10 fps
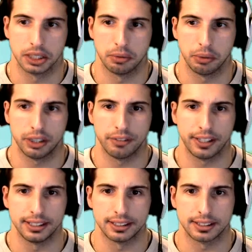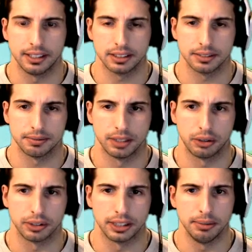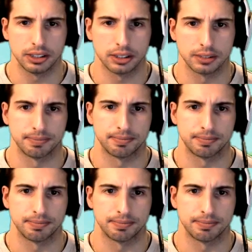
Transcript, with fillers: we're gonna fight these things. Little demons.